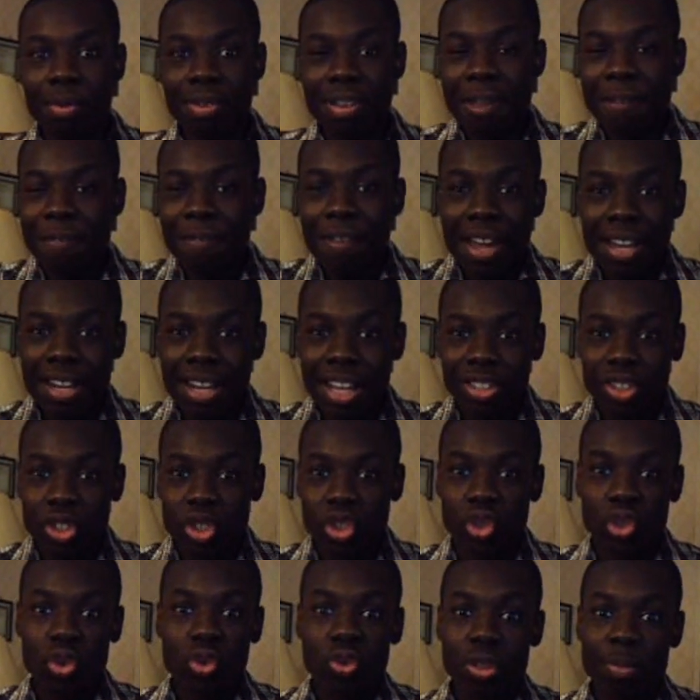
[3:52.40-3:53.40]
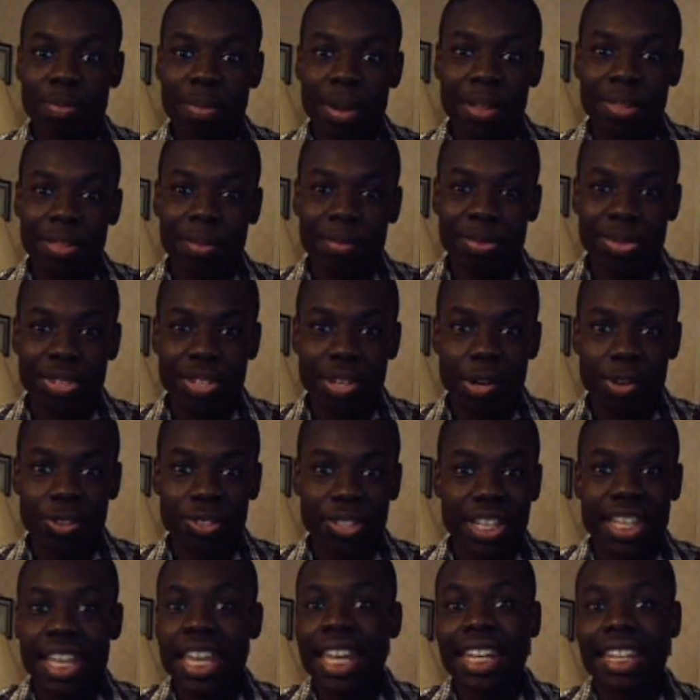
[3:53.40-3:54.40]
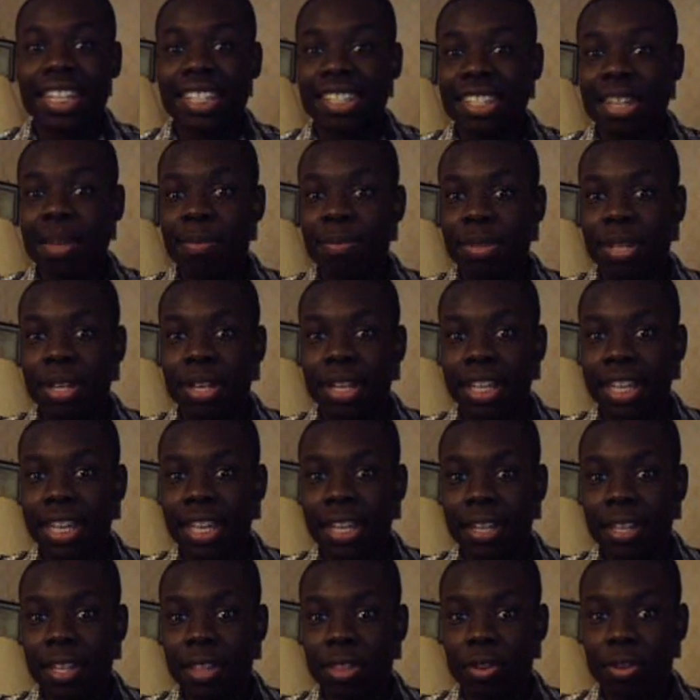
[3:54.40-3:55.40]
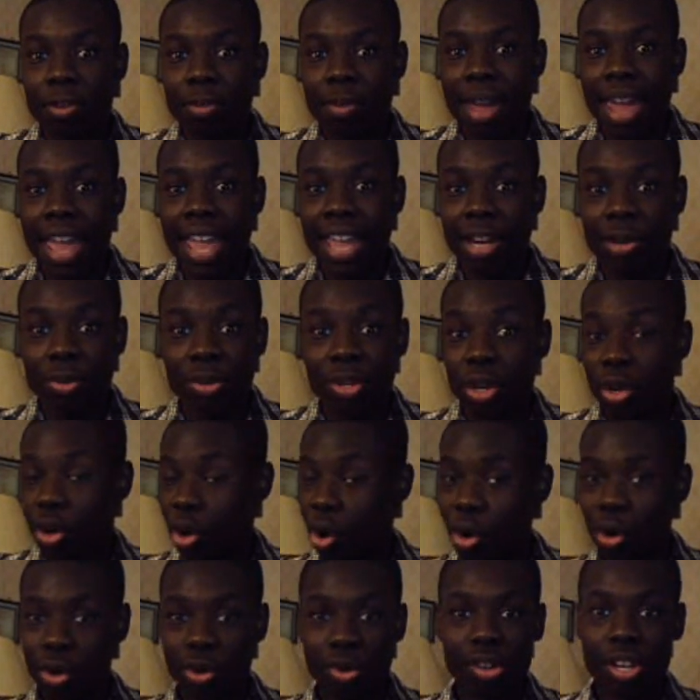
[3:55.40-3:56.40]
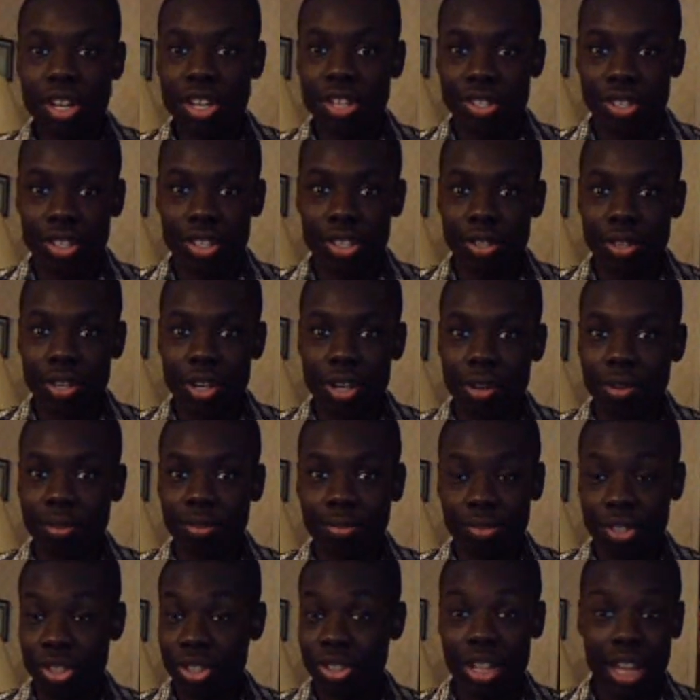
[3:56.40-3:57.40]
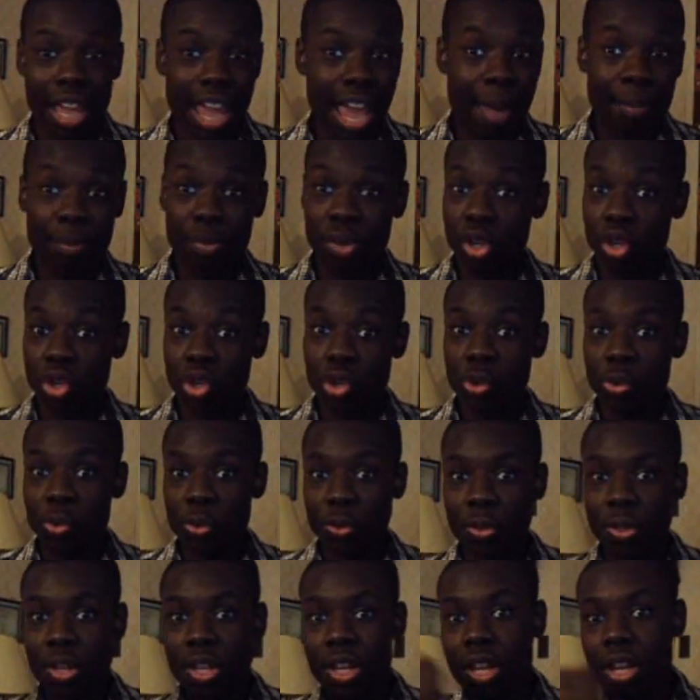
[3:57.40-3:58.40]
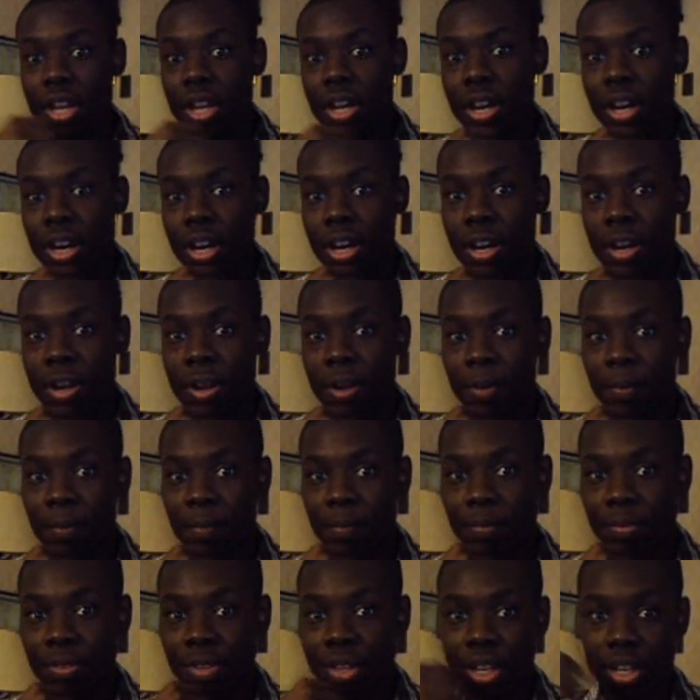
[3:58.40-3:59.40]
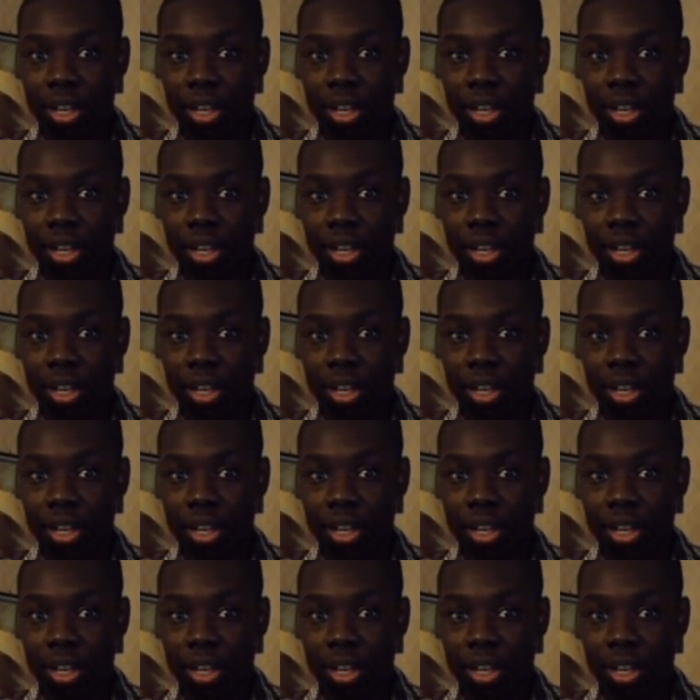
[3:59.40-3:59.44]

when they find out the truth about themselves, they can't accept it, and they get either angry or go crazy, just like having the truth a